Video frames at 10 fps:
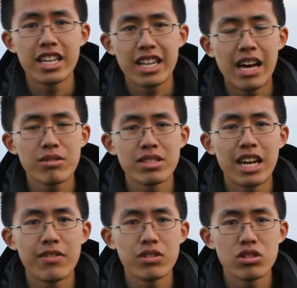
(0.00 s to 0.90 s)
it allows the
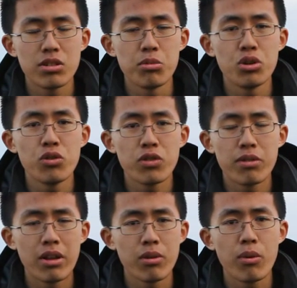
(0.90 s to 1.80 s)
divers to maneuver
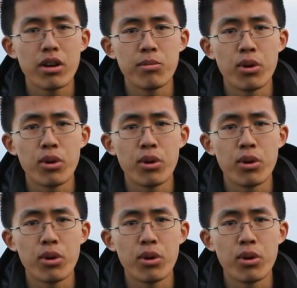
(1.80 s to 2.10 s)
around the water